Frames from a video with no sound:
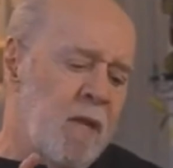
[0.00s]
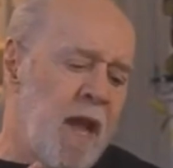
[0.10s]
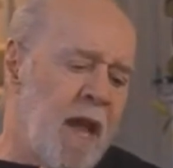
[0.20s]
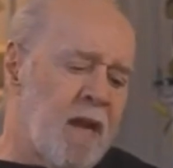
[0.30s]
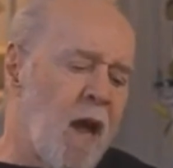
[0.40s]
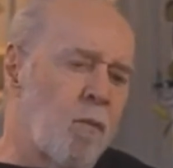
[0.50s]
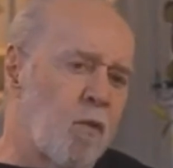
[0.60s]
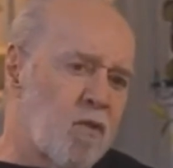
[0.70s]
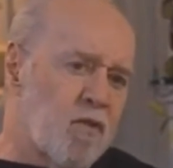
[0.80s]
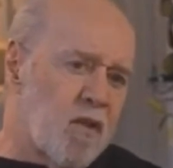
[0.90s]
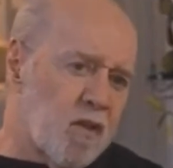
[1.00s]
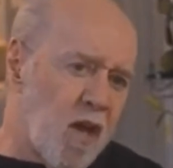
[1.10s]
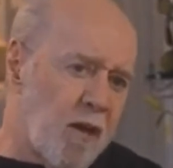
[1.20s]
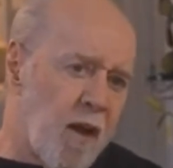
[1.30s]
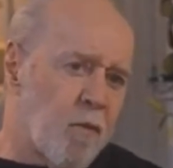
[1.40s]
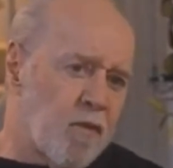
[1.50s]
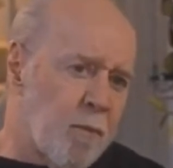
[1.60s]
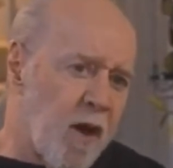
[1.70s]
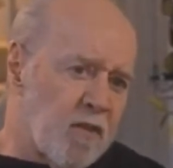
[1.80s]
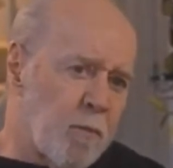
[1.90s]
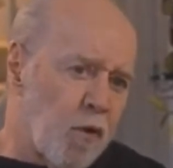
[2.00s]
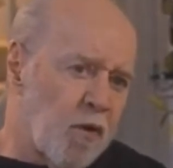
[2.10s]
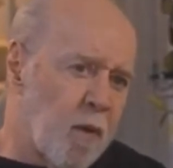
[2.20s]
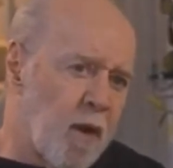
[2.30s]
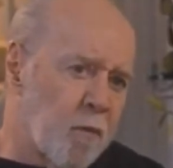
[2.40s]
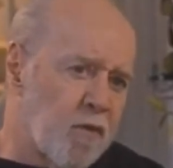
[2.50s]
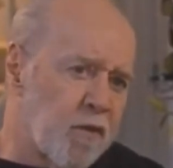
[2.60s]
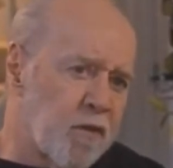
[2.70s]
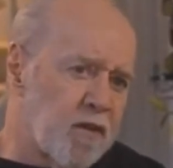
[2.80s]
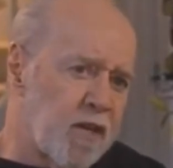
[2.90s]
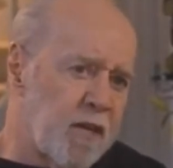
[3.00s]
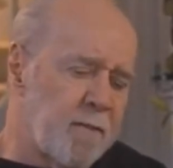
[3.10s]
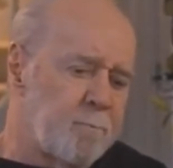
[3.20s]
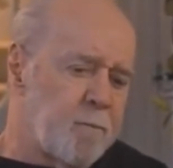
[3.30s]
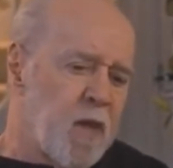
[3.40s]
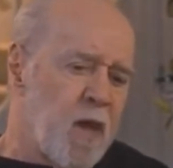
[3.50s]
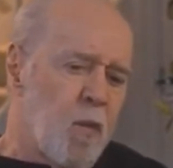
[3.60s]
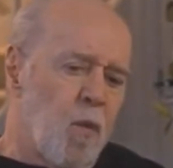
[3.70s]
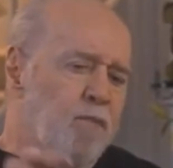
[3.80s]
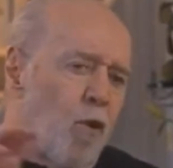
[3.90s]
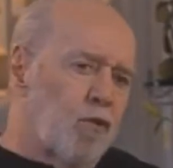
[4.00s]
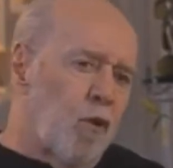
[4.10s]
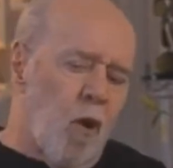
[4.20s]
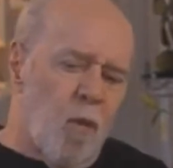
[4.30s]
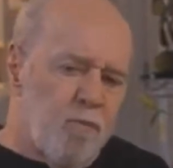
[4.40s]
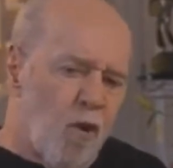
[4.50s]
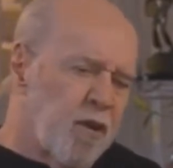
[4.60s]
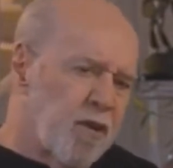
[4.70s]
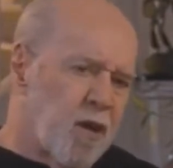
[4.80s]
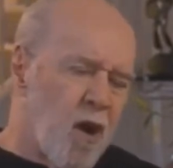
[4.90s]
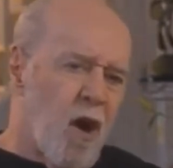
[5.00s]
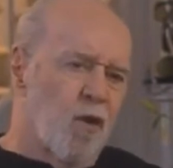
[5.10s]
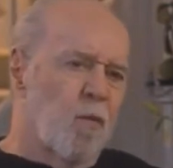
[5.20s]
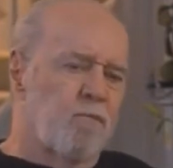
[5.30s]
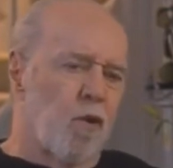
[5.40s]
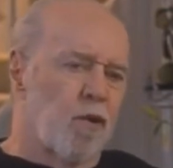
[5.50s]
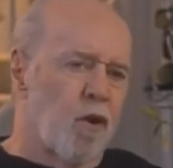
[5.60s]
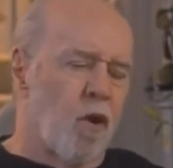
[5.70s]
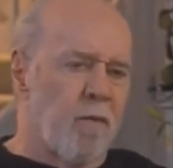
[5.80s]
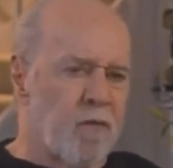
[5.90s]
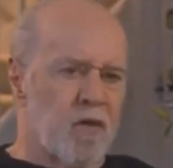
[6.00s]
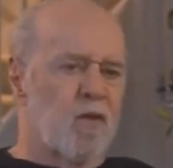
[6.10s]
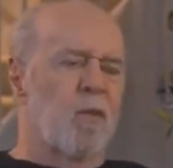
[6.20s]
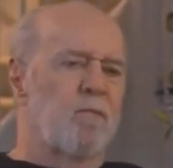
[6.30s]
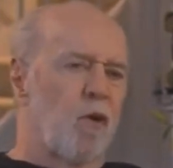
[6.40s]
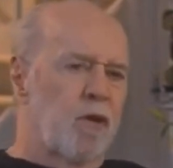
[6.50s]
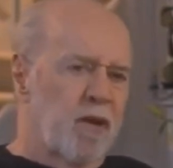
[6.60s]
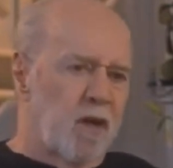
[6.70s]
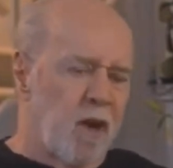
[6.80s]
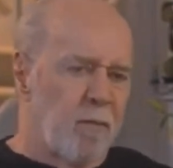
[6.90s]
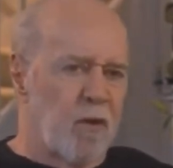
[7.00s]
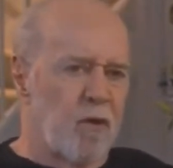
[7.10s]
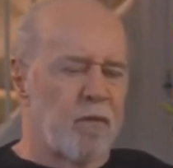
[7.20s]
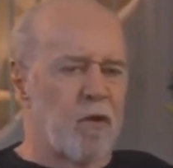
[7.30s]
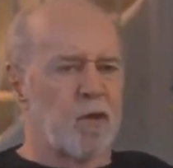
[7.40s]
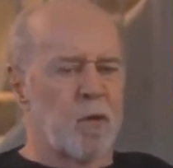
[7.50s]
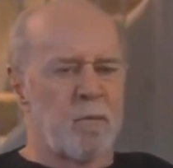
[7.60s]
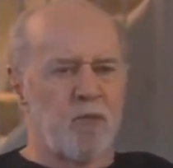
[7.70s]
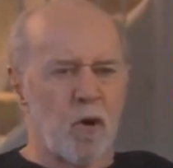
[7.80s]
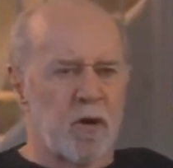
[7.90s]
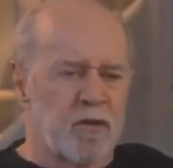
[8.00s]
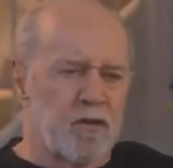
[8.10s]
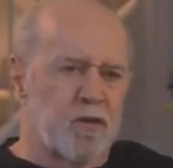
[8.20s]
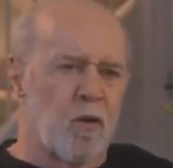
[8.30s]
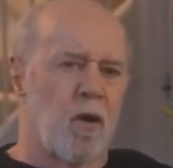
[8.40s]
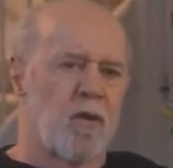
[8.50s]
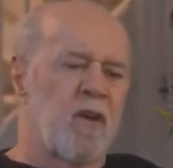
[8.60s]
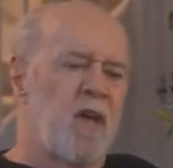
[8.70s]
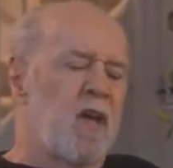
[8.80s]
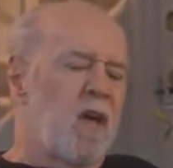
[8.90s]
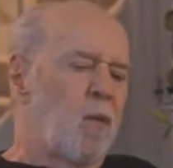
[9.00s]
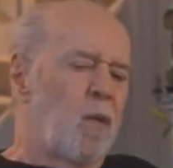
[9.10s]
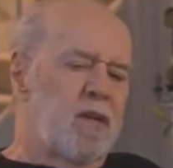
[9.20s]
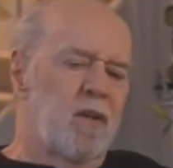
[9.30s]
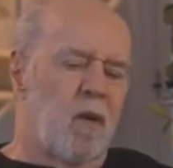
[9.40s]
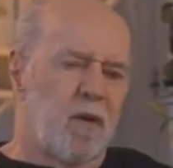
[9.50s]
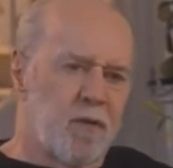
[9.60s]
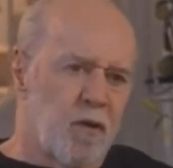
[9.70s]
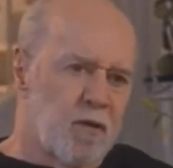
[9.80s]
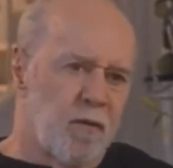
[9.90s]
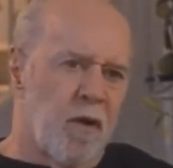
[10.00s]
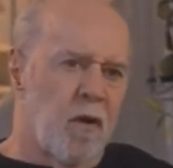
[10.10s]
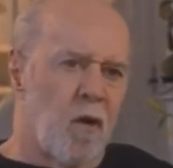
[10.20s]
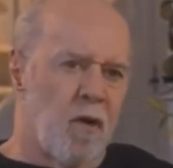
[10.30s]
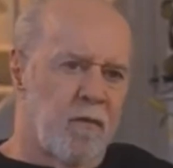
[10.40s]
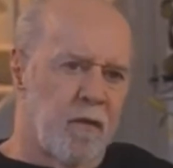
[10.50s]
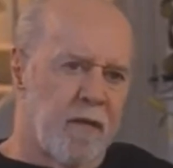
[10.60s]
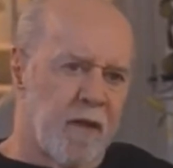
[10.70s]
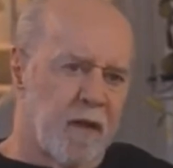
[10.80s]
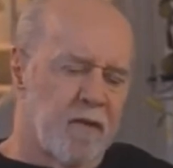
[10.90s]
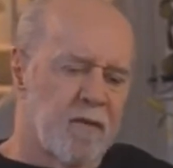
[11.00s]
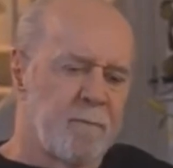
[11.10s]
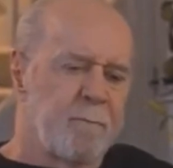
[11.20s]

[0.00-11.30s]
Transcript: And I was this kind of, I was a pot smoker when I was 13. We broke the law. We broke into cars. We broke into offices. We broke into Columbia University. We broke into stores. We did all sorts of unlawful things.